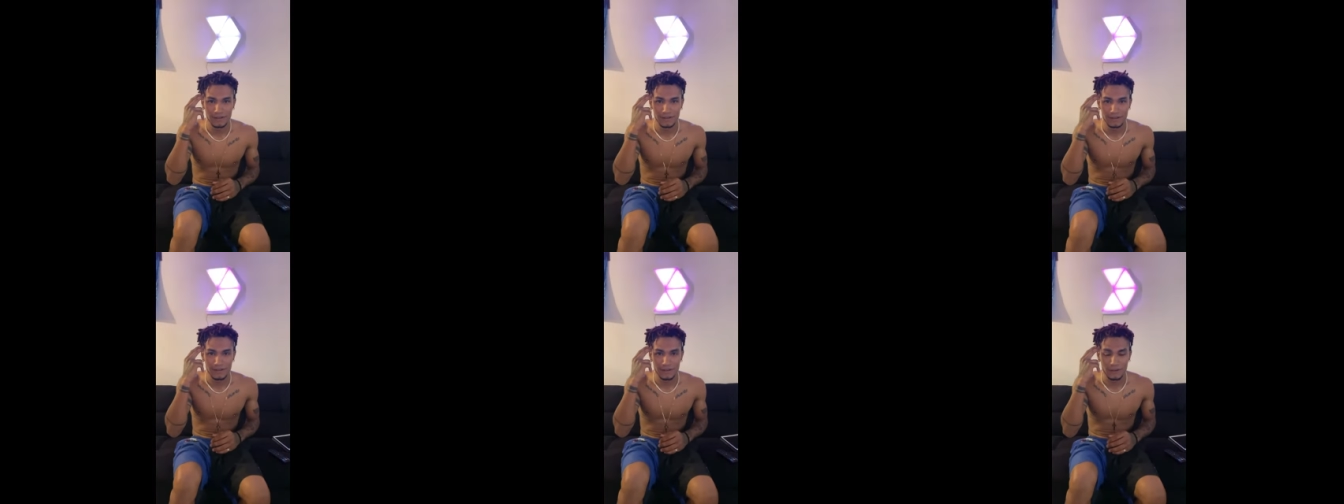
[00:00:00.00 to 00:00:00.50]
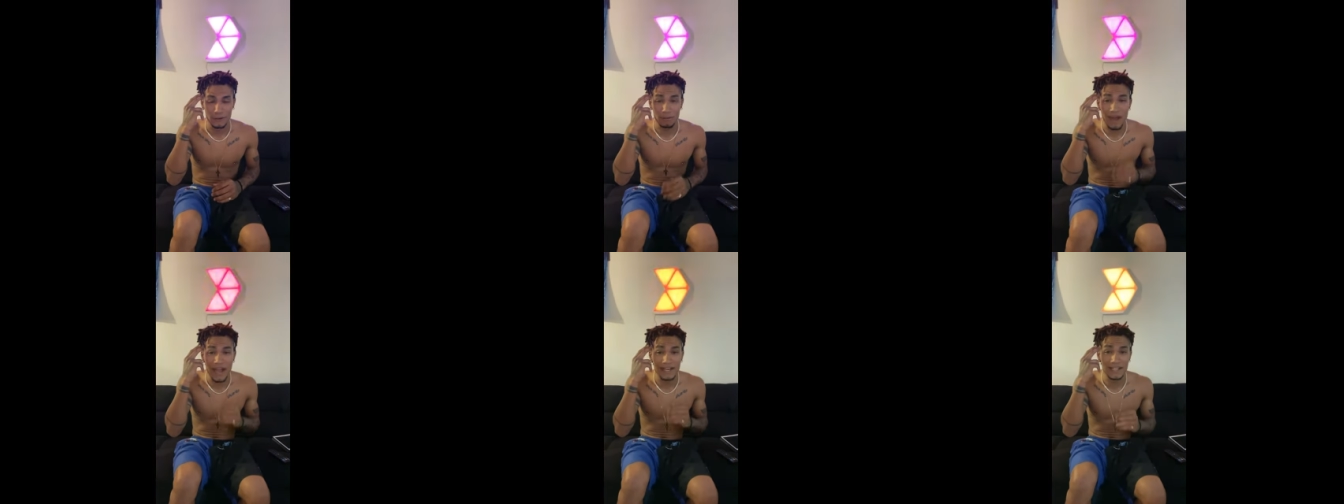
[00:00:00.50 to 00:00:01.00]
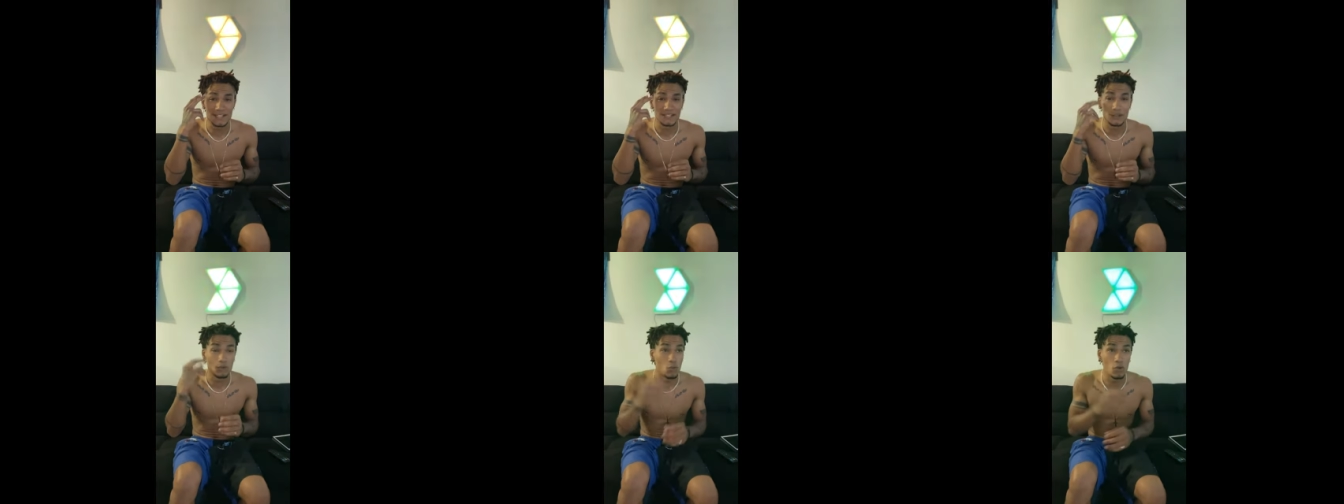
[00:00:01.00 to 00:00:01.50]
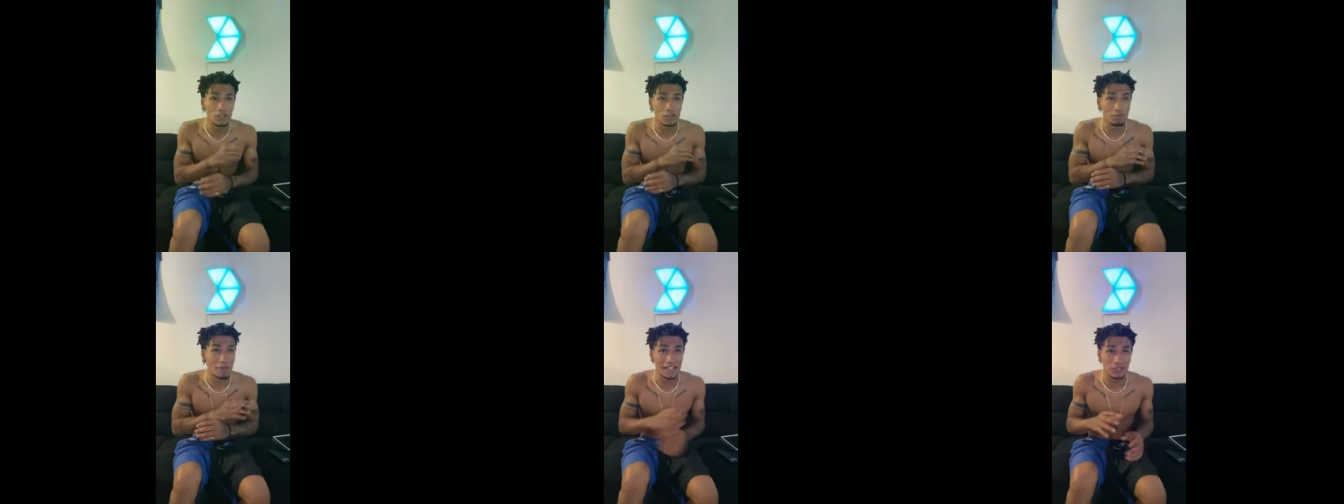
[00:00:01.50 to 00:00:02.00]
Your mind is the world's
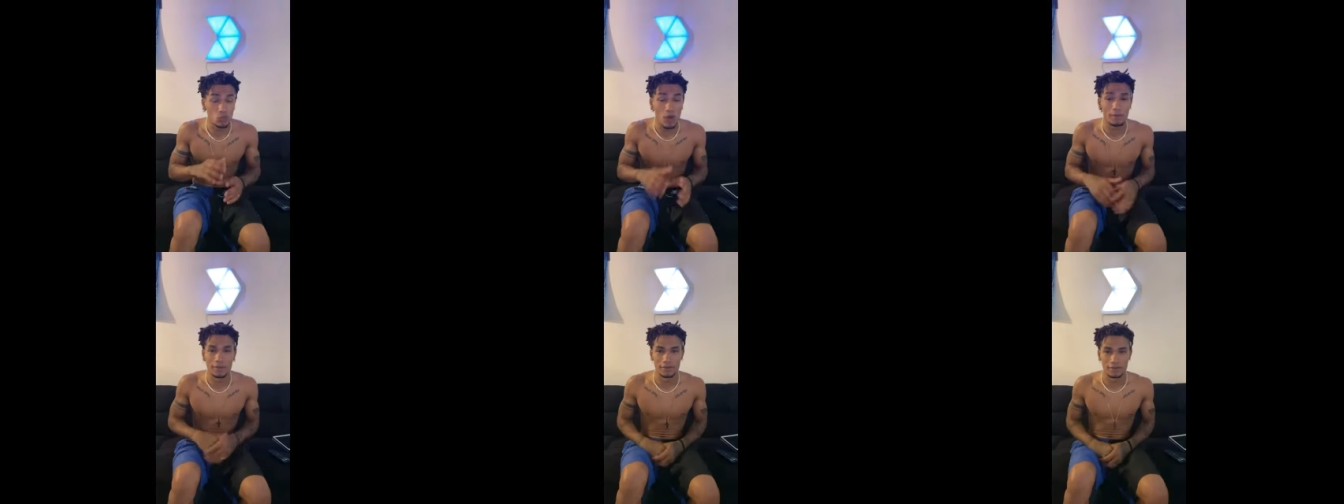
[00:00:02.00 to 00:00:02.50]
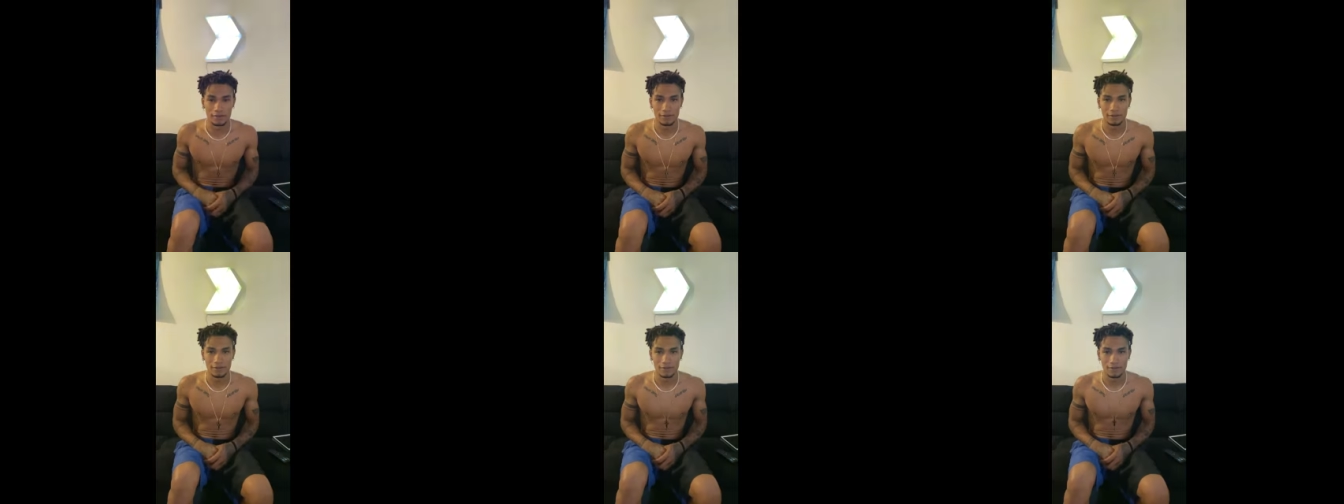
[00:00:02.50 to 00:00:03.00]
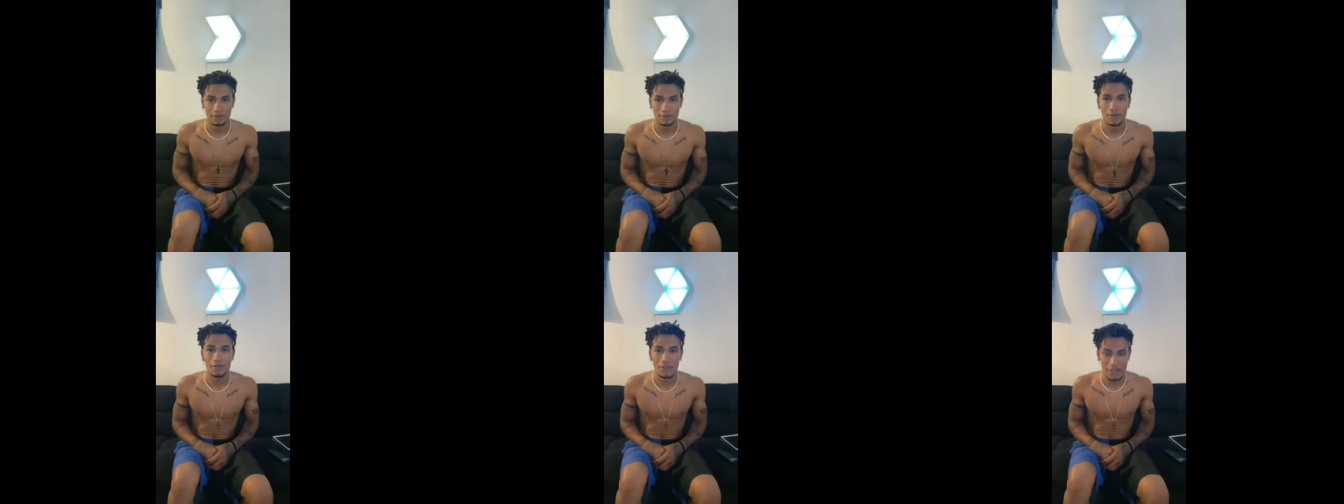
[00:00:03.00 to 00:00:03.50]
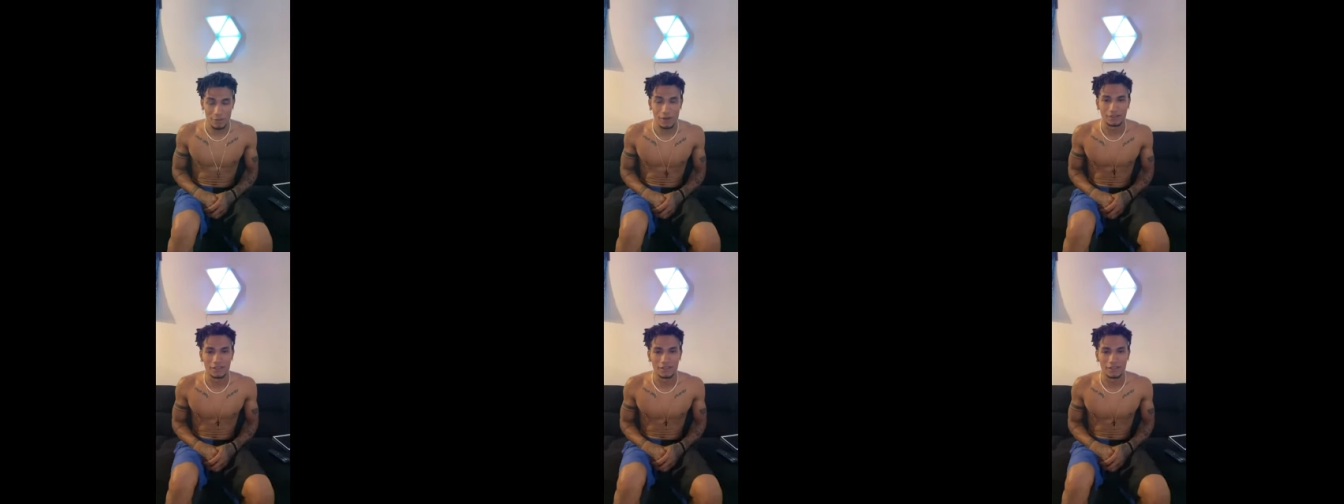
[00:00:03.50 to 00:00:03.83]
best weapon. Think about that.